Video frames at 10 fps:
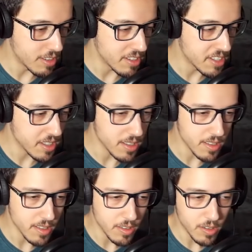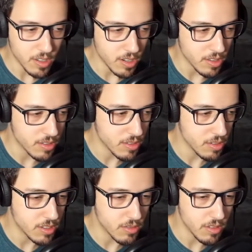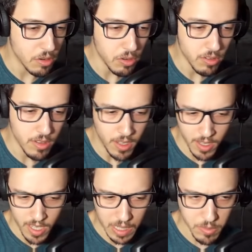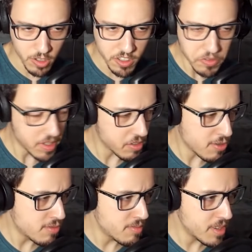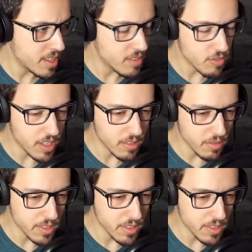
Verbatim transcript: and study or going to the hall, I'm going straight home and try to